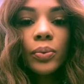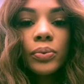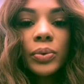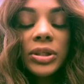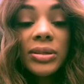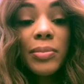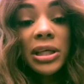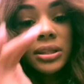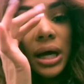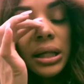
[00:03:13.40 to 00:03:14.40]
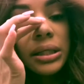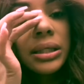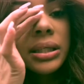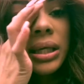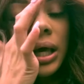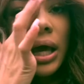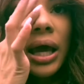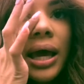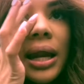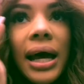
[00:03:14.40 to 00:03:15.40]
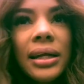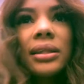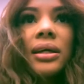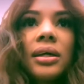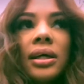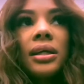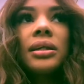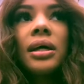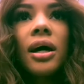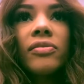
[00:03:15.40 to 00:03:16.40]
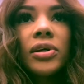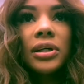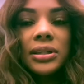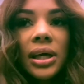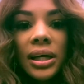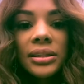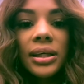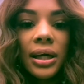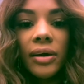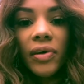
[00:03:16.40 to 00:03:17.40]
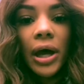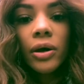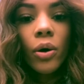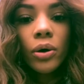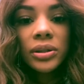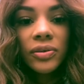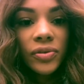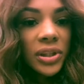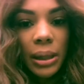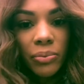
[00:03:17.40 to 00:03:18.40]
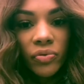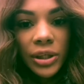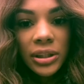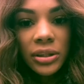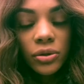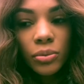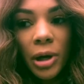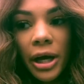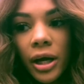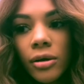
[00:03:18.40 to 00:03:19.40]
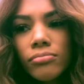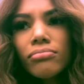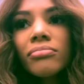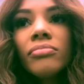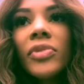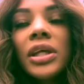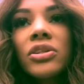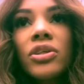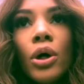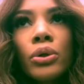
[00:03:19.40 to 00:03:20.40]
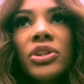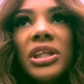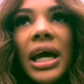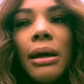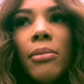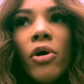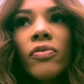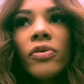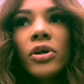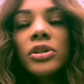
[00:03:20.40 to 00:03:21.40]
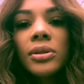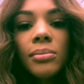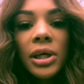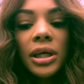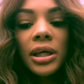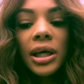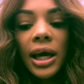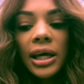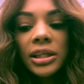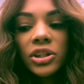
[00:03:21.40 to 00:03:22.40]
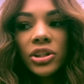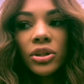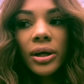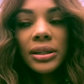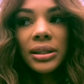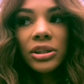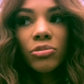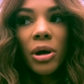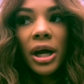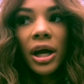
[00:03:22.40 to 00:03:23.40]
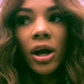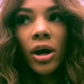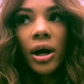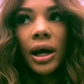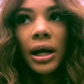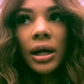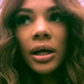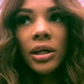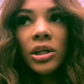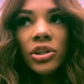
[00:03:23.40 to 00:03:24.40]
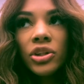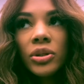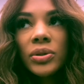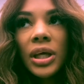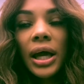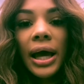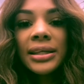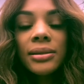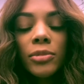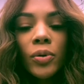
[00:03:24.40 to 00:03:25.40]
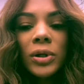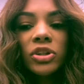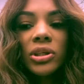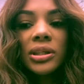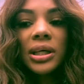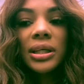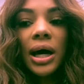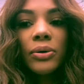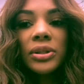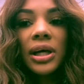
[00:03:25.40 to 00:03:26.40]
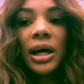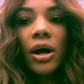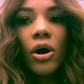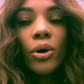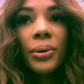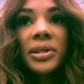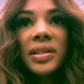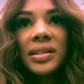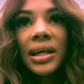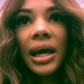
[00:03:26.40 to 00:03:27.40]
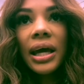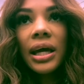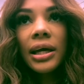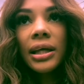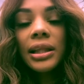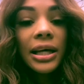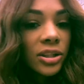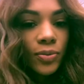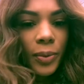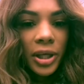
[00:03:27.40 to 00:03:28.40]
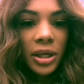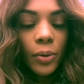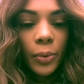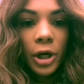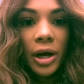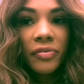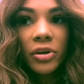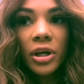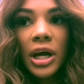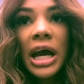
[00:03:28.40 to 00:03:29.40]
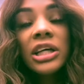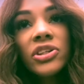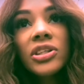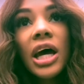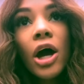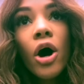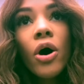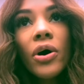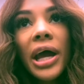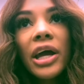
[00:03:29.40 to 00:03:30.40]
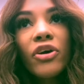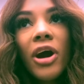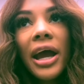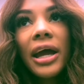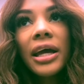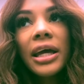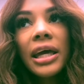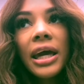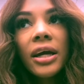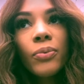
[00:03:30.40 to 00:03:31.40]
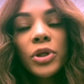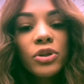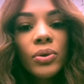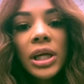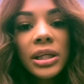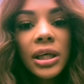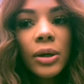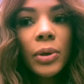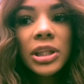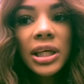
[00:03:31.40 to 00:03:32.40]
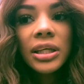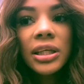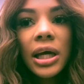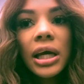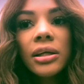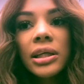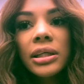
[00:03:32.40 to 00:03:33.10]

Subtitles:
was my stylist, and I didn't think anything of it because, like I said, I've had all different type of races do my hair. So she came over to me and she started touching my hair, and she was like asking me questions, and I was like, oh, this is a lace wig or whatever. She's like, oh, okay, great. Can we do anything with it? Can